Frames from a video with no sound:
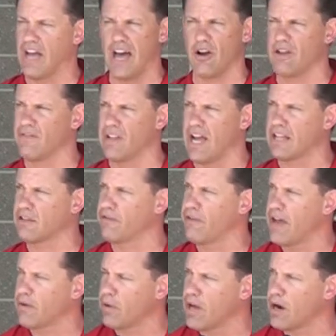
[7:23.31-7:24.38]
I don't even like the
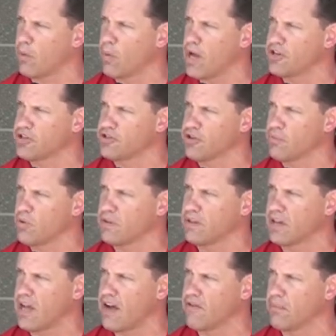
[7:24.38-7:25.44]
fact we got to register them with the
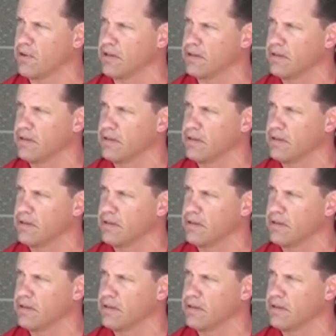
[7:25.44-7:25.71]
government.